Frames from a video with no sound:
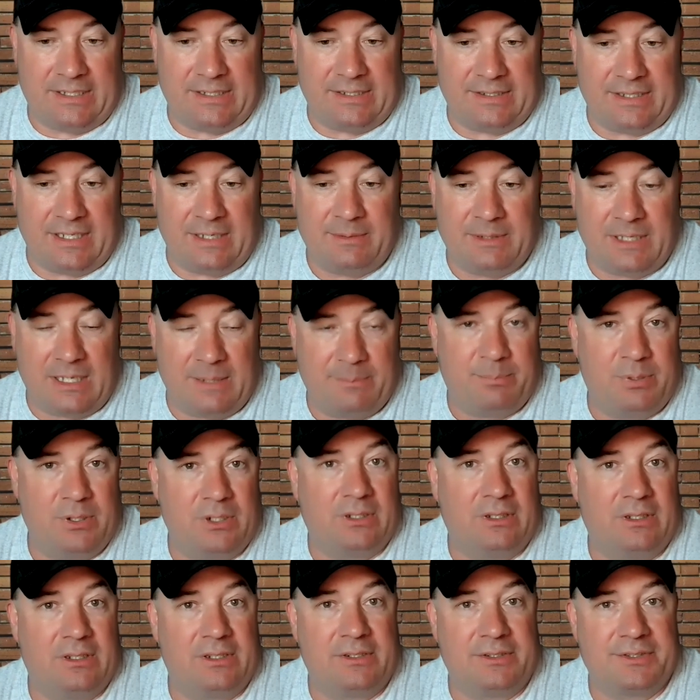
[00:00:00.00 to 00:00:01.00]
they put
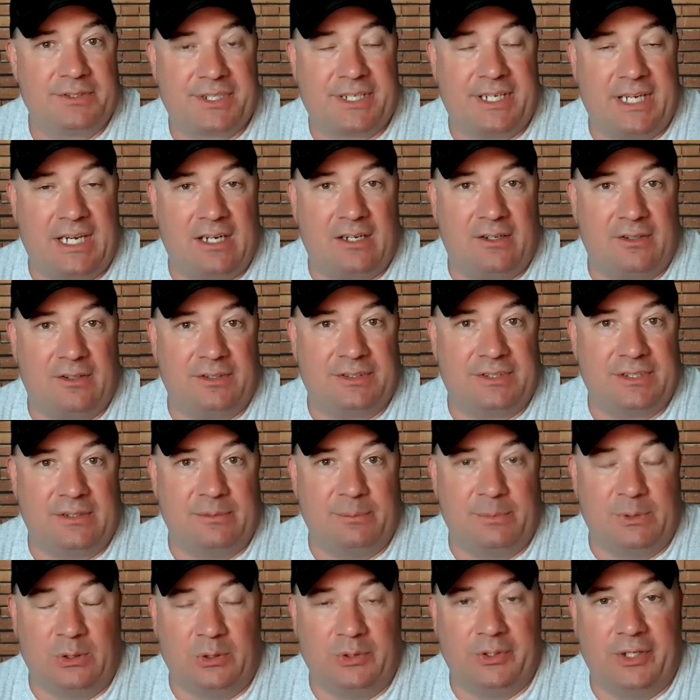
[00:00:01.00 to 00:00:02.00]
a little scare into
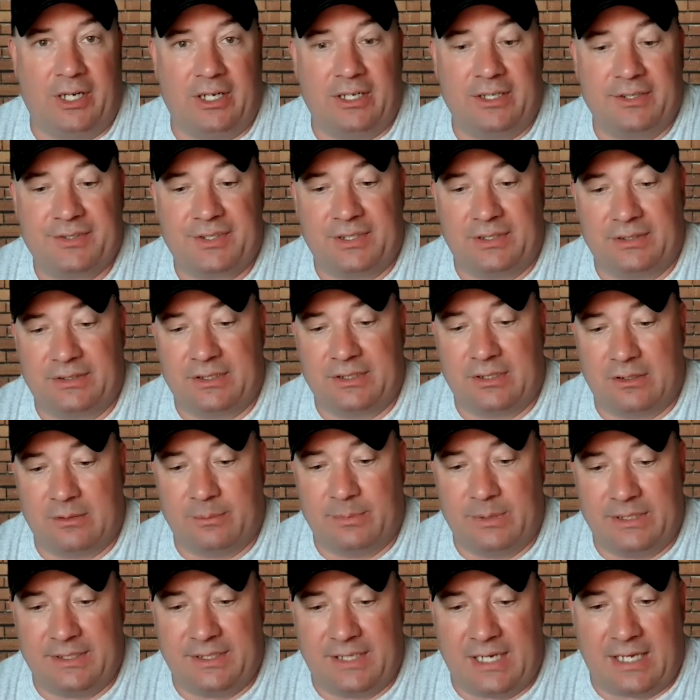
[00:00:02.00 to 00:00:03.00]
the Bulldogs, and
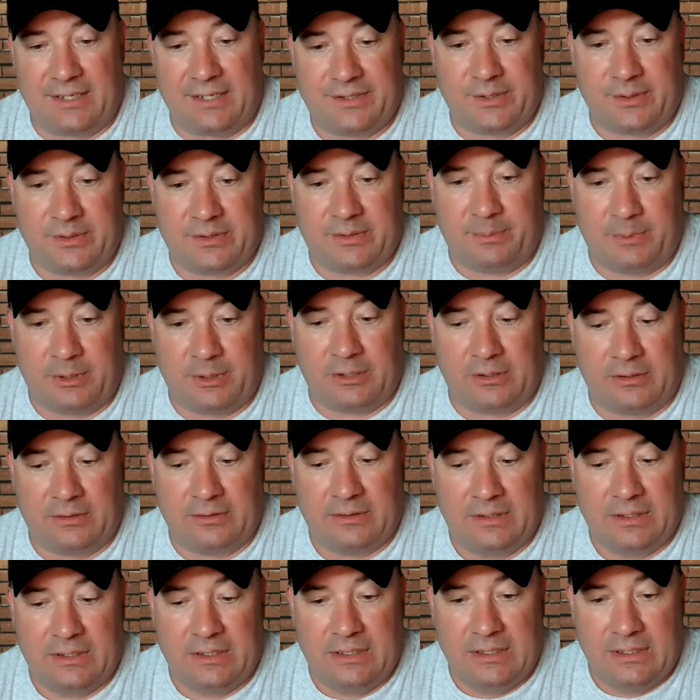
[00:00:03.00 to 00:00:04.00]
Kirby's not so smart.
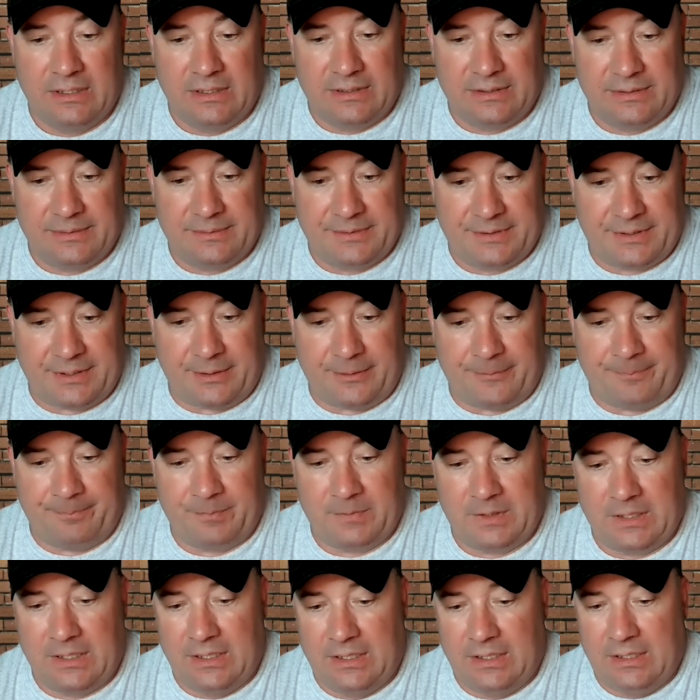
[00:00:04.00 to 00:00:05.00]
So
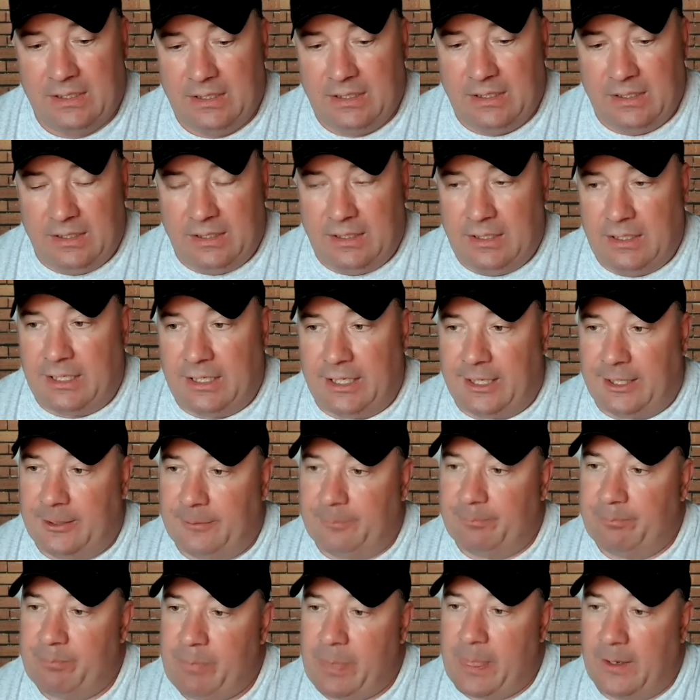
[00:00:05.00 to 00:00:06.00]

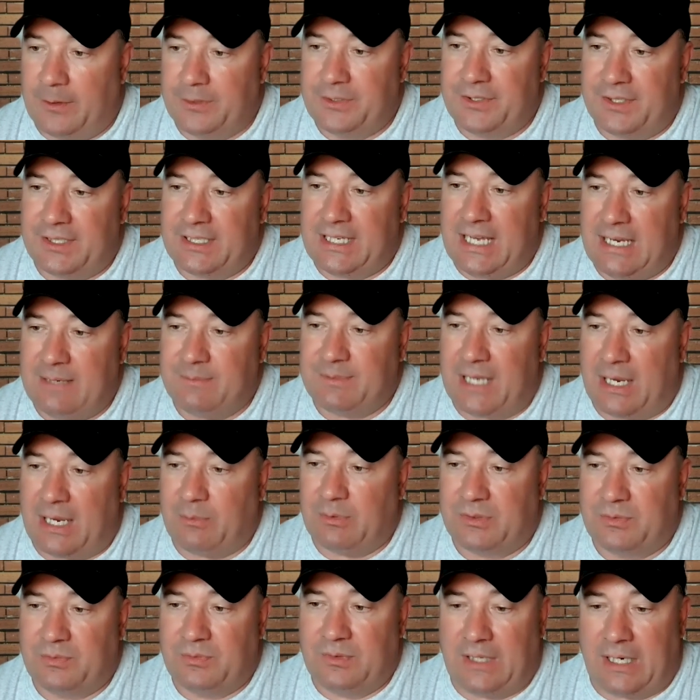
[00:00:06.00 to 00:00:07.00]
those are the games I
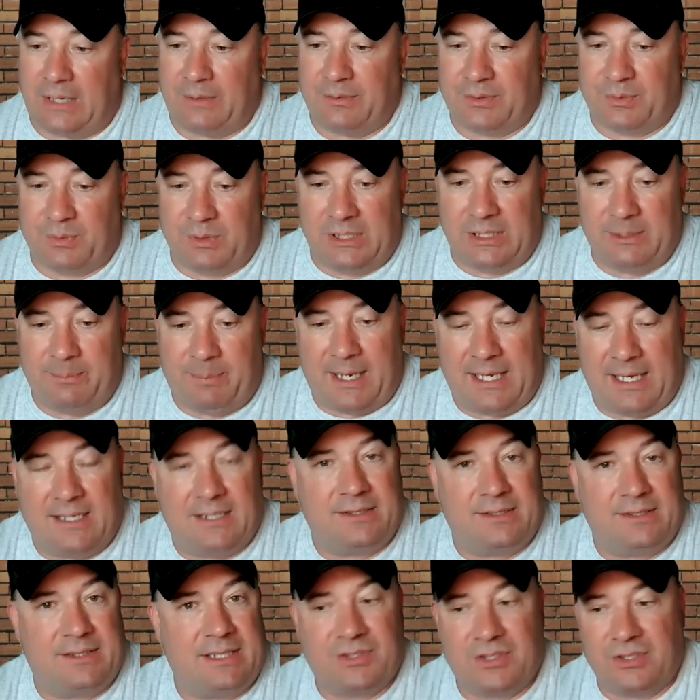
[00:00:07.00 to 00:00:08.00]
was really paying
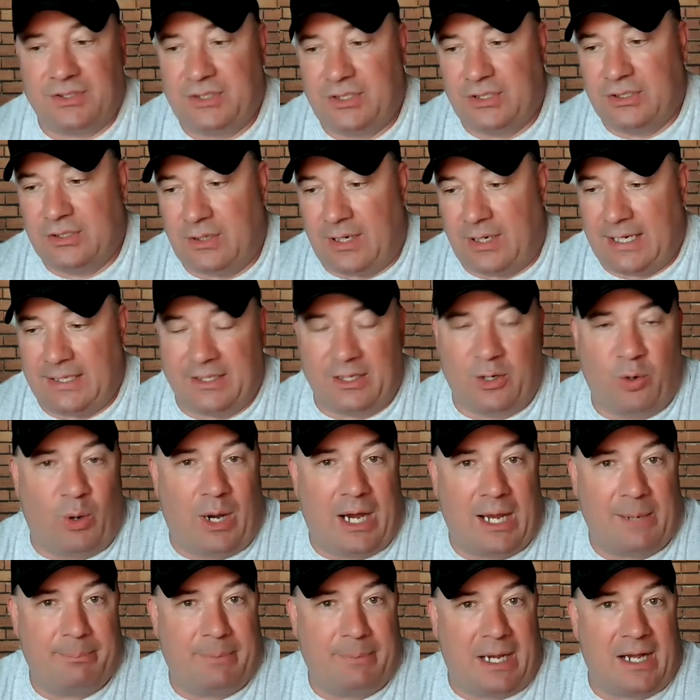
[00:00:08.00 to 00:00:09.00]
attention to. I had the
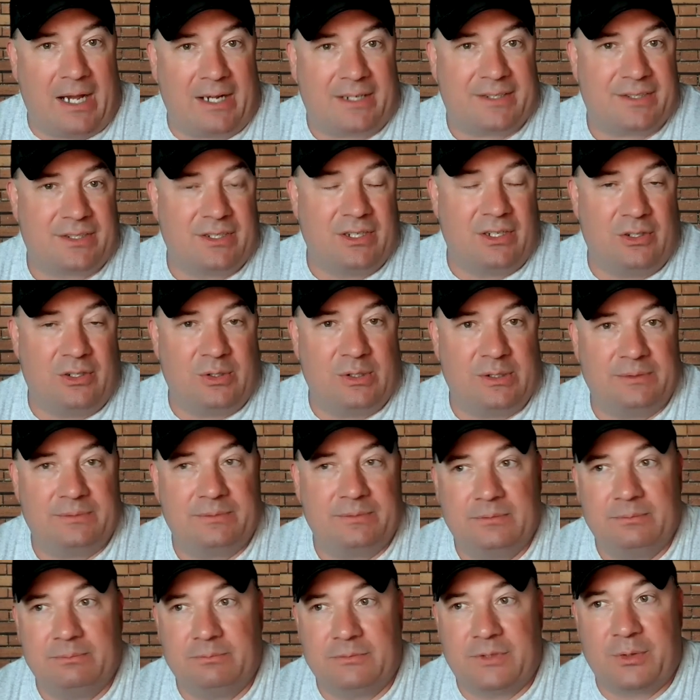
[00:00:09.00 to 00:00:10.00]
quad box going
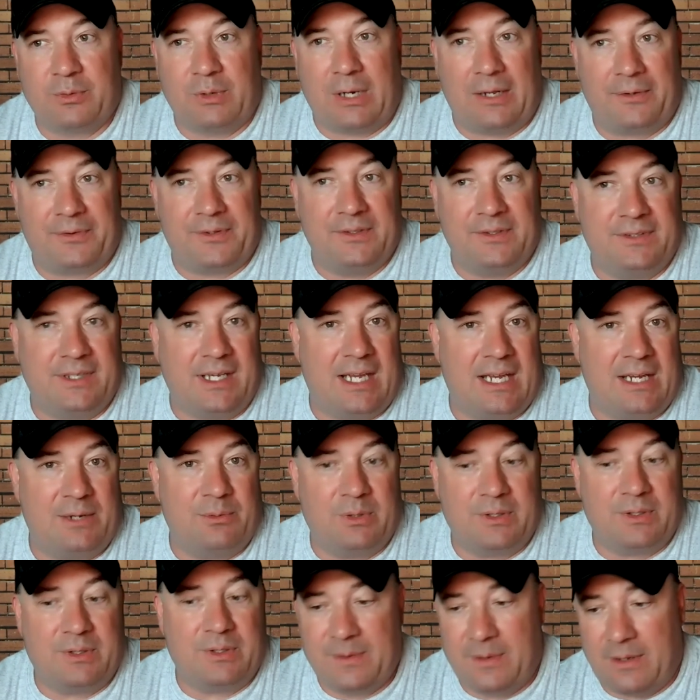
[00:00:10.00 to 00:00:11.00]
throughout the day
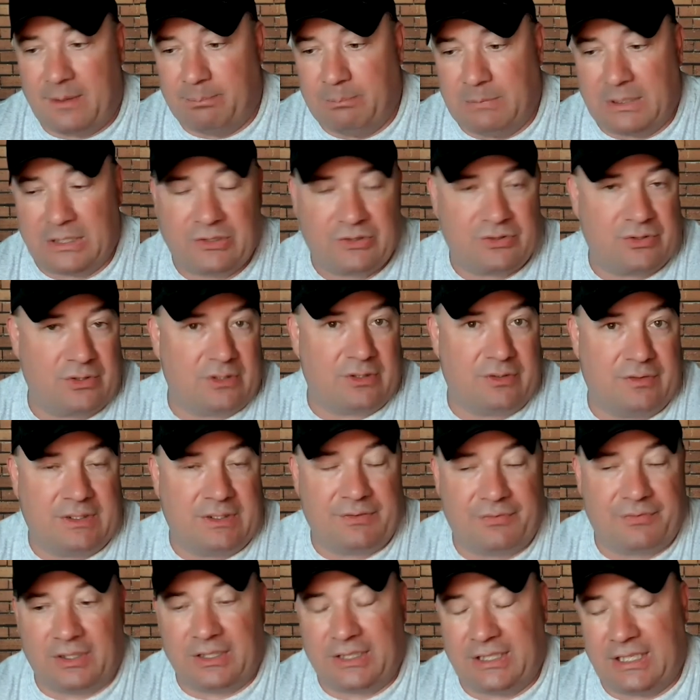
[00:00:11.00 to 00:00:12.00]
with a mixture of
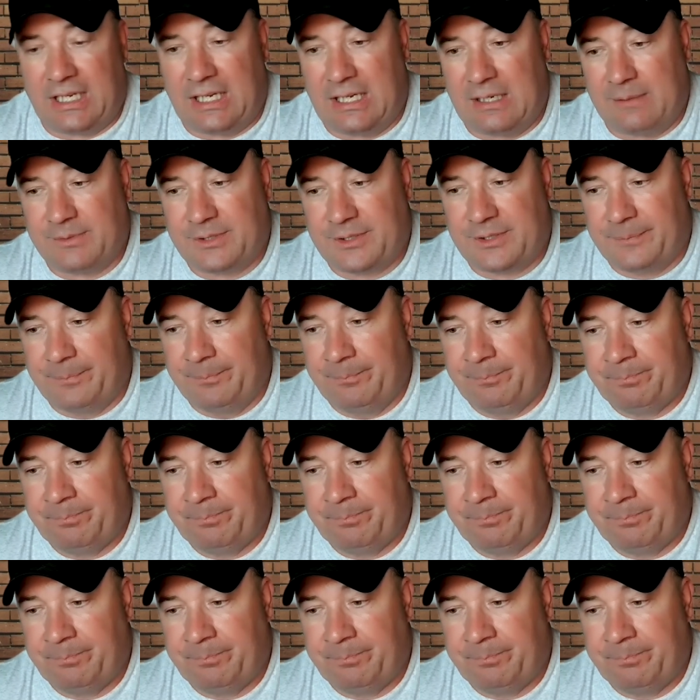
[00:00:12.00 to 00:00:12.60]
different games